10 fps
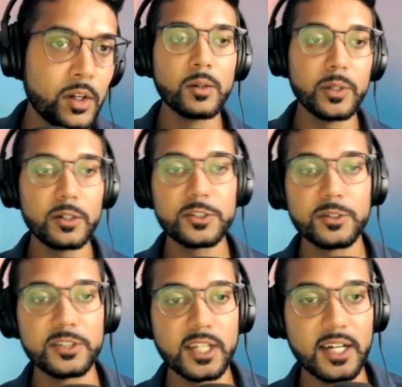We
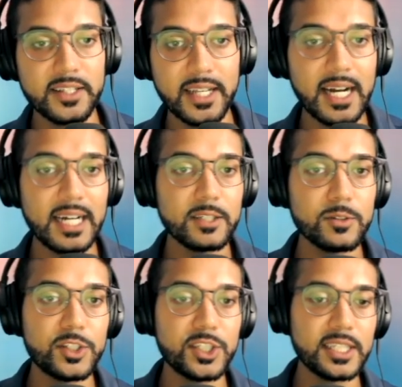also saw that
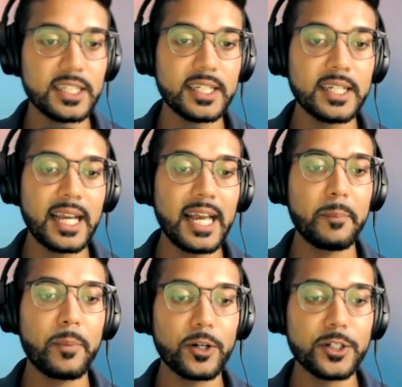IOG
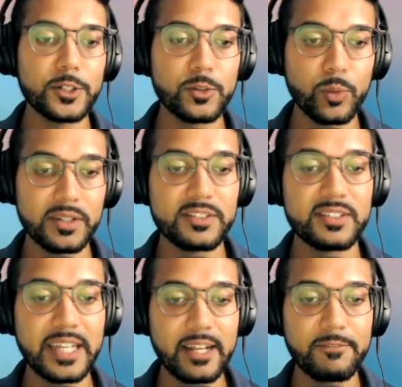had partnered with
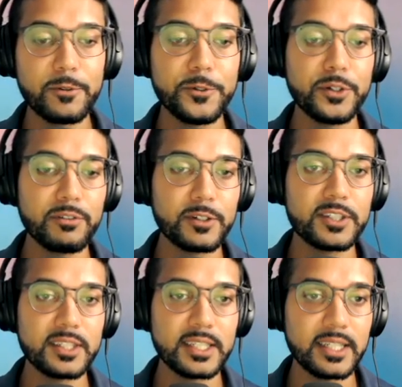Stanford
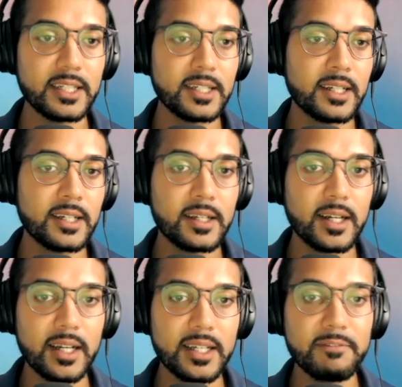University,
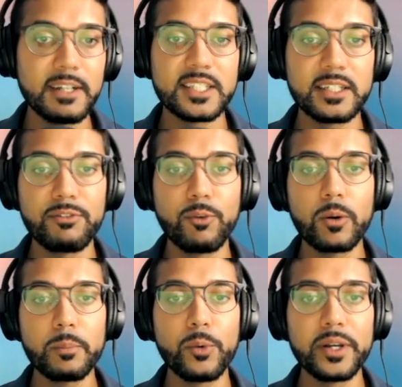investing
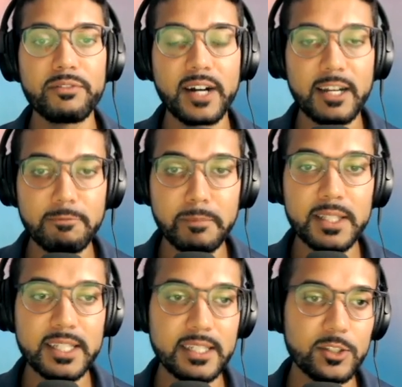$4.5
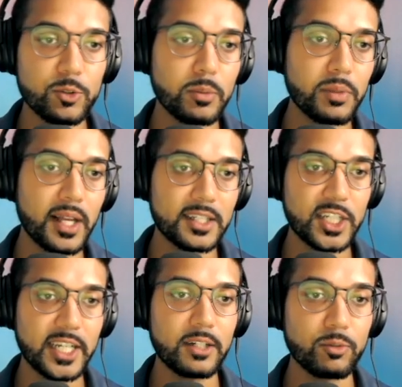million into a
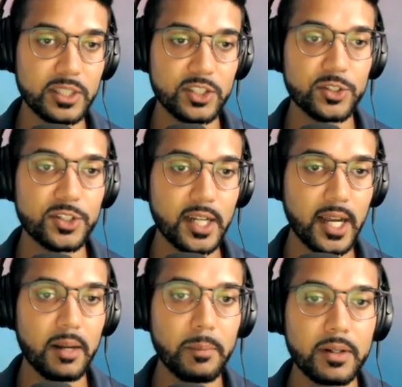blockchain research
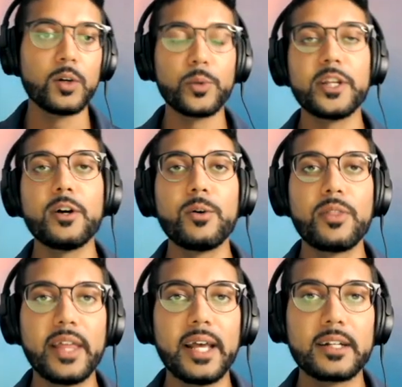hub. We know
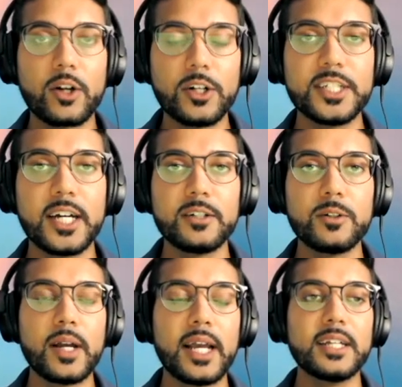that
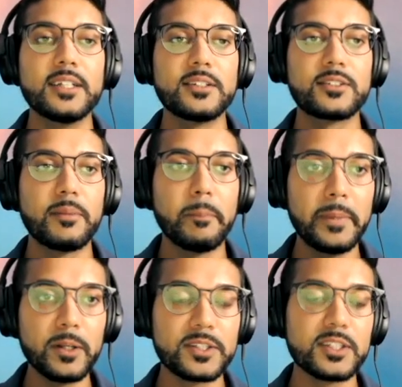Cardano has
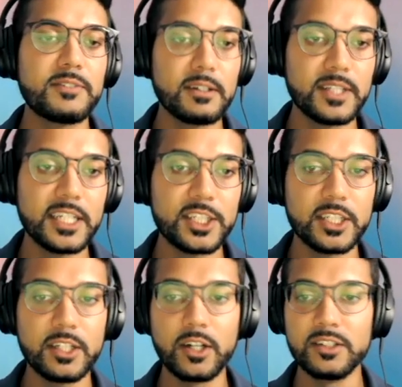built its
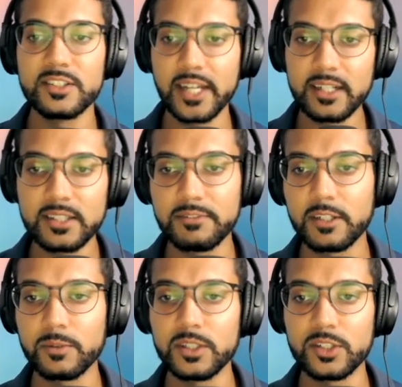foundation on
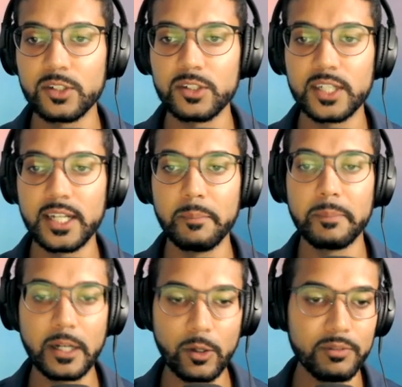scientific research and
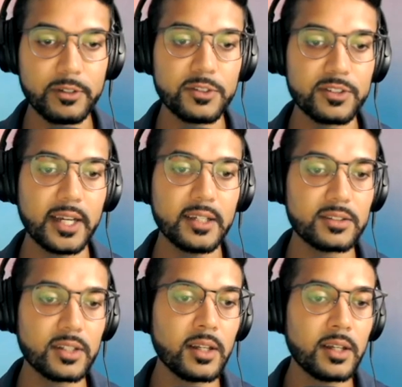peer-reviewed science.